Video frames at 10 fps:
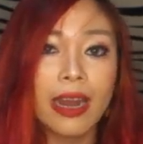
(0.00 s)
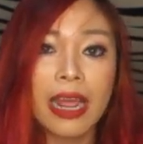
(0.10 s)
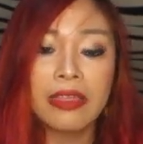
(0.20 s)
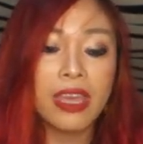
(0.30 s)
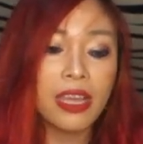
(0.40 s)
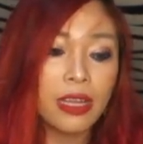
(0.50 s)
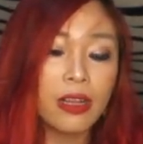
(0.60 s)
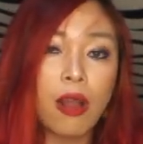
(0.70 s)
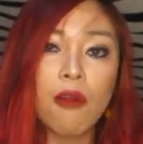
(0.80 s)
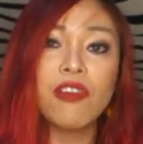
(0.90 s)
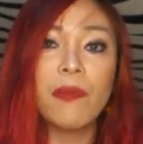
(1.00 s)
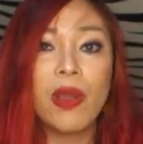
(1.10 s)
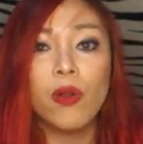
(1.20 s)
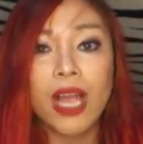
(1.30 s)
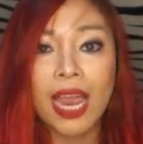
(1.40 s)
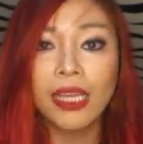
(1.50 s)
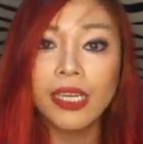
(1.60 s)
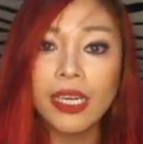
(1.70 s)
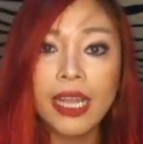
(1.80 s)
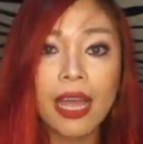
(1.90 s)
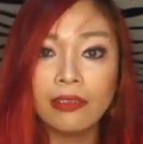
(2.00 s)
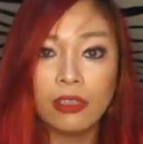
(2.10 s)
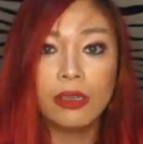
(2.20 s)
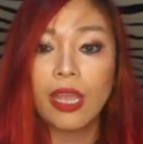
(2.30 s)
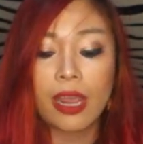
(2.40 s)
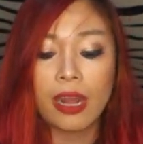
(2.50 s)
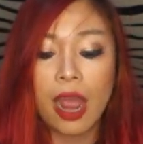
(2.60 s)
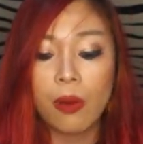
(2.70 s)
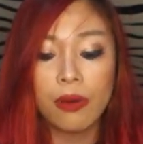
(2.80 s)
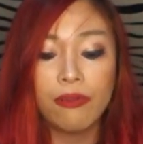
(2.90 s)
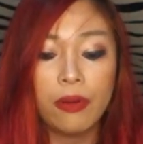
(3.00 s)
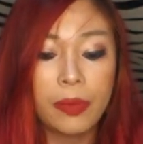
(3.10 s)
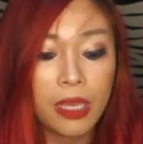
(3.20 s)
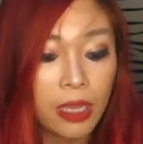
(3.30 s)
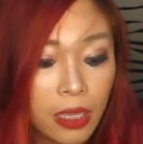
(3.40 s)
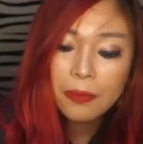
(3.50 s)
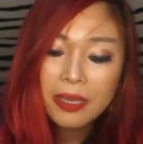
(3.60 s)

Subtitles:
And I think covering my whole island in that took like an hour for me.